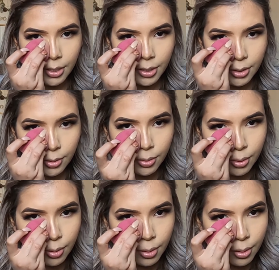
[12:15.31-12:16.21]
into
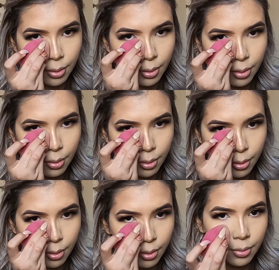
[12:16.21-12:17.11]

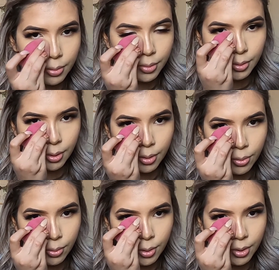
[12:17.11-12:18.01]
nose
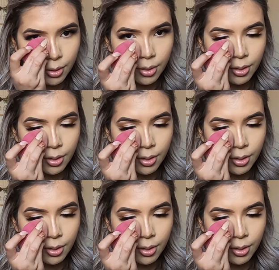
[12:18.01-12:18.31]
contour.